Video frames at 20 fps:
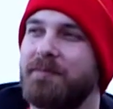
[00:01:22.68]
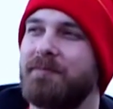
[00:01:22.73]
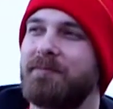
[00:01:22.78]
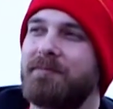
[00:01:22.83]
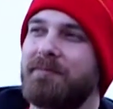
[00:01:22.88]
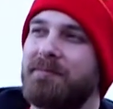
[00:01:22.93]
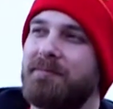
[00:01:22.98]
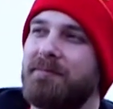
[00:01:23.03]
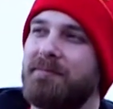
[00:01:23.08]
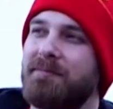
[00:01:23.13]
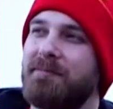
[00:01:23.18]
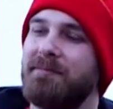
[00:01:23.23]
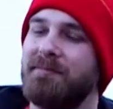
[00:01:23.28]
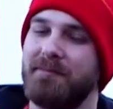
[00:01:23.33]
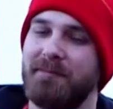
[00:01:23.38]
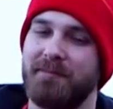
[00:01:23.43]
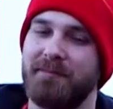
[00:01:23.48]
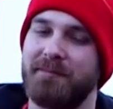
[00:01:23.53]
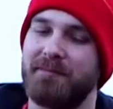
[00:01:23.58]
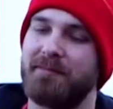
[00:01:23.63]

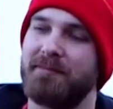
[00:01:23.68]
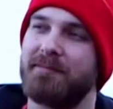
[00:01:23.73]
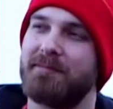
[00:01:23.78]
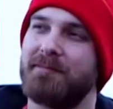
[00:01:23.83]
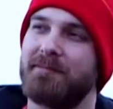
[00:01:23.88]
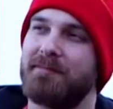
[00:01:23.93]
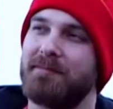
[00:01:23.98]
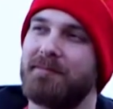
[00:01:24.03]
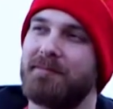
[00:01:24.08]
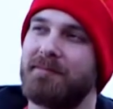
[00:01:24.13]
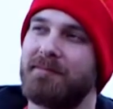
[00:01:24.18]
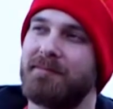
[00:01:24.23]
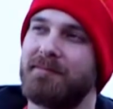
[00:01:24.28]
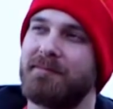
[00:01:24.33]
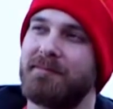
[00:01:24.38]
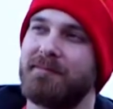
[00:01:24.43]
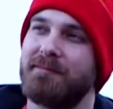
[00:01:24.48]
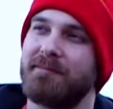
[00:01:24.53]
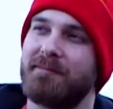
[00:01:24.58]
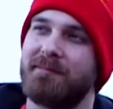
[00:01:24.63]

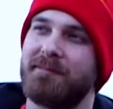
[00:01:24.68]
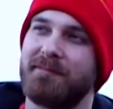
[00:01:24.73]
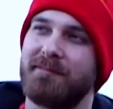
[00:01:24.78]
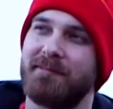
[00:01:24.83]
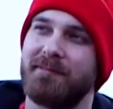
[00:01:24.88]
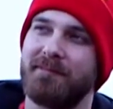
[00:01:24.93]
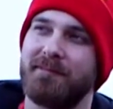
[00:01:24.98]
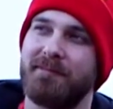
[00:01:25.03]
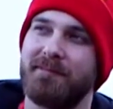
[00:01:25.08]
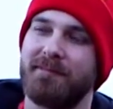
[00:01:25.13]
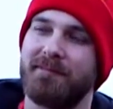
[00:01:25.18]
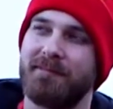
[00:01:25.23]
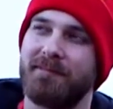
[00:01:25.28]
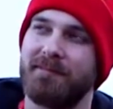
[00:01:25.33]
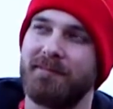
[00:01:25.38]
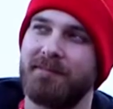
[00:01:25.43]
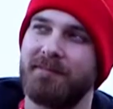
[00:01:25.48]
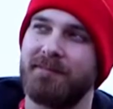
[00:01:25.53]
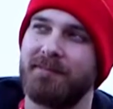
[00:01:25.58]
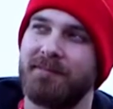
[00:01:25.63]

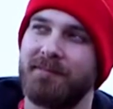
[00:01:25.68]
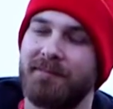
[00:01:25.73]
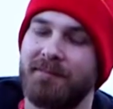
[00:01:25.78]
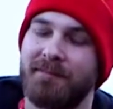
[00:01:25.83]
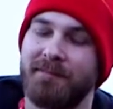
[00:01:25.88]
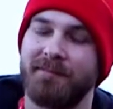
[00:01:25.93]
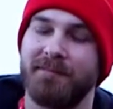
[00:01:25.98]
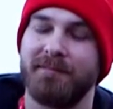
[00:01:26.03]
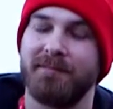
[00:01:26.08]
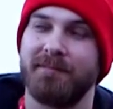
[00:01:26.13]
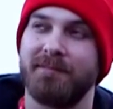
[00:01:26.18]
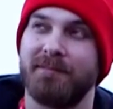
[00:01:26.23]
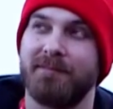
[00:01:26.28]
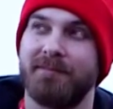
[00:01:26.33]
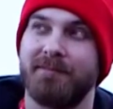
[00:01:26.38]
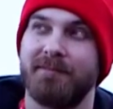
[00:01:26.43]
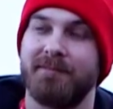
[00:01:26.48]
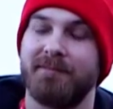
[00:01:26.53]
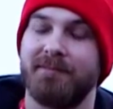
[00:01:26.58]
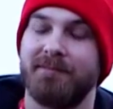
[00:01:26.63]

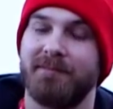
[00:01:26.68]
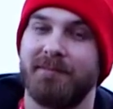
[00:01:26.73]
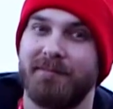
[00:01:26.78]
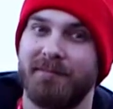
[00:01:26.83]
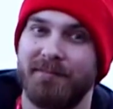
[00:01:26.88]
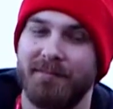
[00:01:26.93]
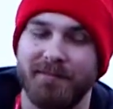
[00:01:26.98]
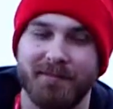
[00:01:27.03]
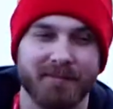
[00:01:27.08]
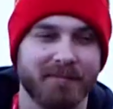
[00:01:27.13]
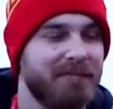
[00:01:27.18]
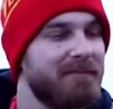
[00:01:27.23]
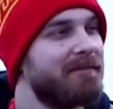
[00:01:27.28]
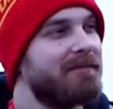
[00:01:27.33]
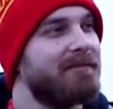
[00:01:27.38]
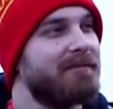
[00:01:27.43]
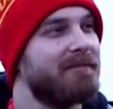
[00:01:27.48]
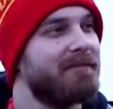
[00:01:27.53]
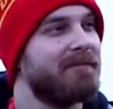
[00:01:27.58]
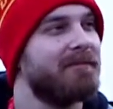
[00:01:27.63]

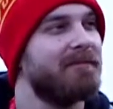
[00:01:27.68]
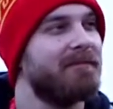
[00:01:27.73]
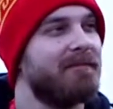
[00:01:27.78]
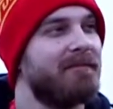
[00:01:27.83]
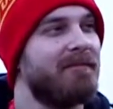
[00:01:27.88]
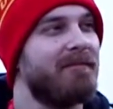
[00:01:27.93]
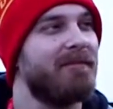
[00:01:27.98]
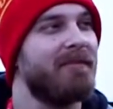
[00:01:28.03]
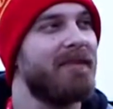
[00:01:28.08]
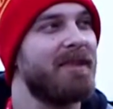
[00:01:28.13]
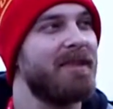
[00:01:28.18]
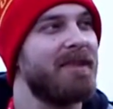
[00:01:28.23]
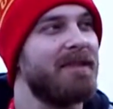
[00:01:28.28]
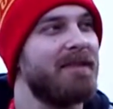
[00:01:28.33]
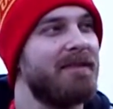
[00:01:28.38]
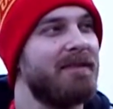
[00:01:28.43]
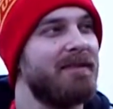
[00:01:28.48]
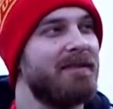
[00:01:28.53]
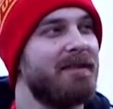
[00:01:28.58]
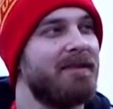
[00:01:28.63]

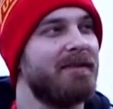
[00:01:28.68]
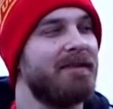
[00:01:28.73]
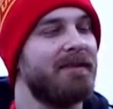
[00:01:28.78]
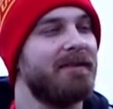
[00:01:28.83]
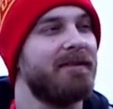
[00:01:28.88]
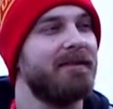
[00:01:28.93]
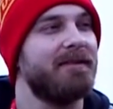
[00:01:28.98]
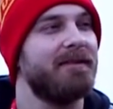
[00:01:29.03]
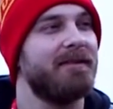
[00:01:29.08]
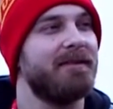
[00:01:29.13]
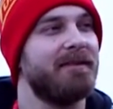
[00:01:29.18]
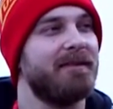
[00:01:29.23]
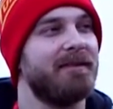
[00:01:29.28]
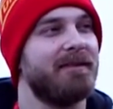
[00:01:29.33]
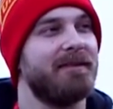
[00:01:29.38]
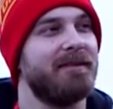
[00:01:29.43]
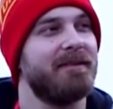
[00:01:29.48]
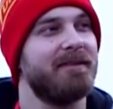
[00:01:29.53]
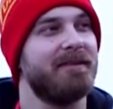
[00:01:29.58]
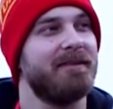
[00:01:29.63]

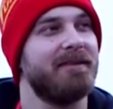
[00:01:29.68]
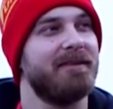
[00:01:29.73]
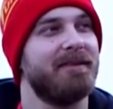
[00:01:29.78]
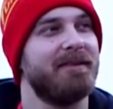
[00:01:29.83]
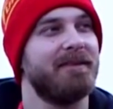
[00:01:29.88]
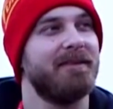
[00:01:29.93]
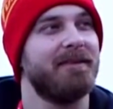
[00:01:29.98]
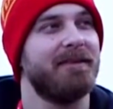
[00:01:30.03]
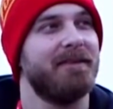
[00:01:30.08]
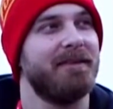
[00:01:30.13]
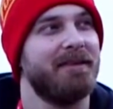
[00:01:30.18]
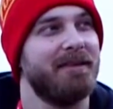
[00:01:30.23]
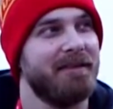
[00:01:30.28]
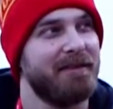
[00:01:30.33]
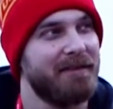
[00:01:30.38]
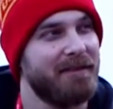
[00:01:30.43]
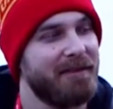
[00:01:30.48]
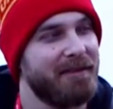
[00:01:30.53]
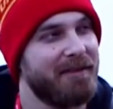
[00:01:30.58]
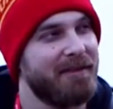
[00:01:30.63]

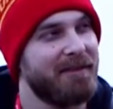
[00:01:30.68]
[no speech]